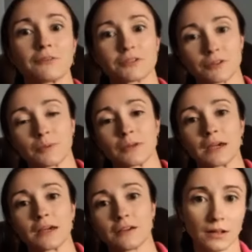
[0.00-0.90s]

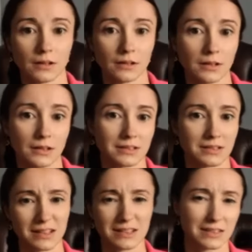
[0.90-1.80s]
quadrupling.
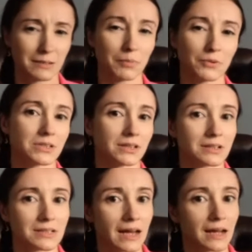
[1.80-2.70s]
It's simple to
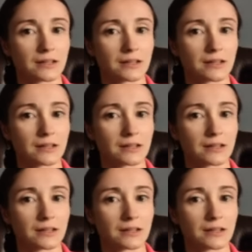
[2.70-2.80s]
understand.